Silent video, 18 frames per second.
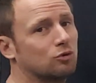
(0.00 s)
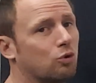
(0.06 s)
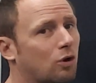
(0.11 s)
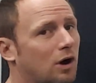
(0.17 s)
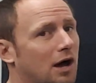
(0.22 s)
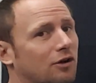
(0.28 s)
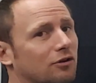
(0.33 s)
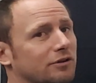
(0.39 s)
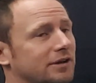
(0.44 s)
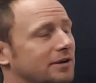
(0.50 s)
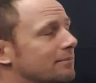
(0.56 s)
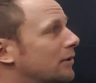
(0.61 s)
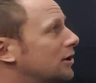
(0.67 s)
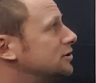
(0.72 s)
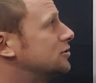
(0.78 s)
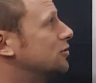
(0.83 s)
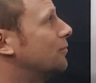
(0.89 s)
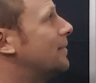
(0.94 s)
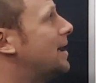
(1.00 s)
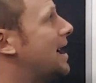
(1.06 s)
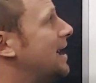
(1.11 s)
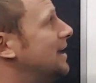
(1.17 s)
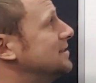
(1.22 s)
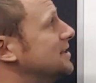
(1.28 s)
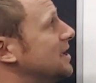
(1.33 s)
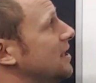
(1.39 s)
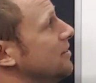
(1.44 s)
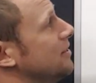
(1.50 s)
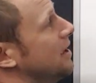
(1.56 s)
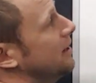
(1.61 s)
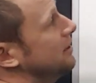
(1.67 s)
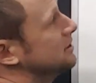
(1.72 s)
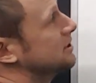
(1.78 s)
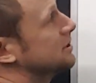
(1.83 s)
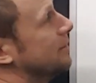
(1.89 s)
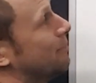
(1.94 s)
quality muscle mass and
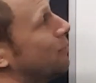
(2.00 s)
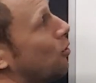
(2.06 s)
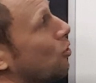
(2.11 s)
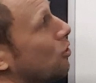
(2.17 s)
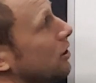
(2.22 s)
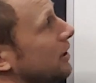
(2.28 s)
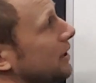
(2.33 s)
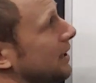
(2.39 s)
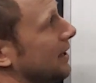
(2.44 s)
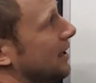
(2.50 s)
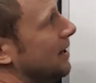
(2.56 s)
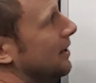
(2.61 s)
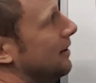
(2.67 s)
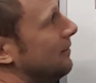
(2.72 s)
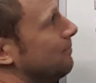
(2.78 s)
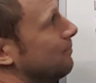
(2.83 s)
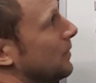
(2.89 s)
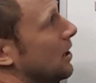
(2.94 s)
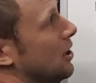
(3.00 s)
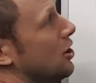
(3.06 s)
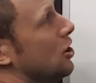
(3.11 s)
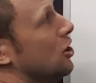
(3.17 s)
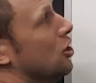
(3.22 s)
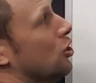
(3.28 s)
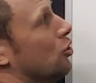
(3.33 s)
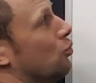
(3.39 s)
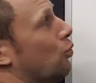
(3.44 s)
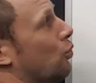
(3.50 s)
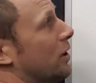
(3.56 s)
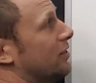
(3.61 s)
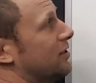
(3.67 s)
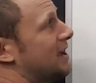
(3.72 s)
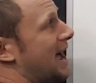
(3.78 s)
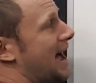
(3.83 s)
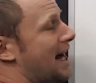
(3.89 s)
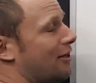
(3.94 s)
then supporting it
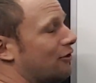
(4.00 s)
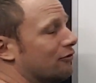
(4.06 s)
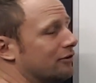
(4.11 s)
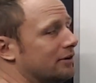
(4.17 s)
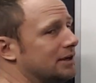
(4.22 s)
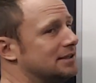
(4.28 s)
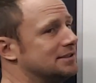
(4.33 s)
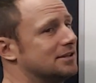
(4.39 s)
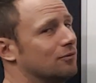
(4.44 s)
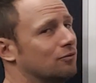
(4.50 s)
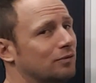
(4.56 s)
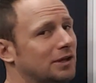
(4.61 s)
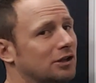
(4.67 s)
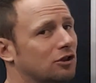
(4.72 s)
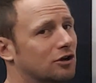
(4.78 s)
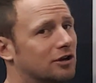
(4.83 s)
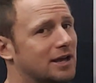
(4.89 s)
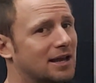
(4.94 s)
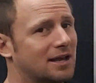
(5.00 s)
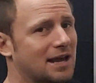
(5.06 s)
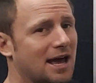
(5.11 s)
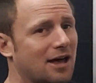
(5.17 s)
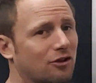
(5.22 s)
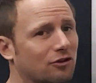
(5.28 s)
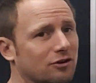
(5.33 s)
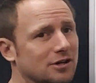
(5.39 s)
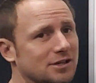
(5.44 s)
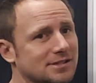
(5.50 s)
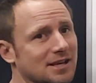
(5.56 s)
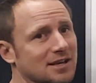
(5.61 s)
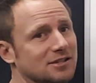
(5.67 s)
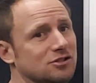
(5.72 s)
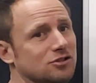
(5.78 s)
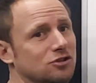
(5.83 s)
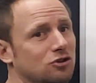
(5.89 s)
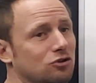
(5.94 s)
with calories. And we look at calories
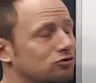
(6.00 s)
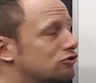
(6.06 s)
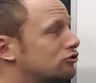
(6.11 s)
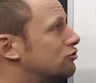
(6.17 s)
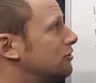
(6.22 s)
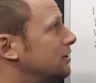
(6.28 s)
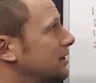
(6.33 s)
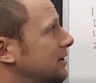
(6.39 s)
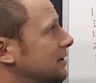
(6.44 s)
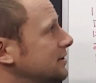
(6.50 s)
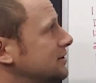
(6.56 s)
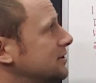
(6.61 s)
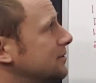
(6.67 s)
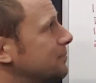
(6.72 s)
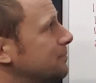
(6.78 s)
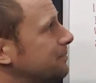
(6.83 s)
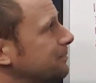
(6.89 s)
as nutrients.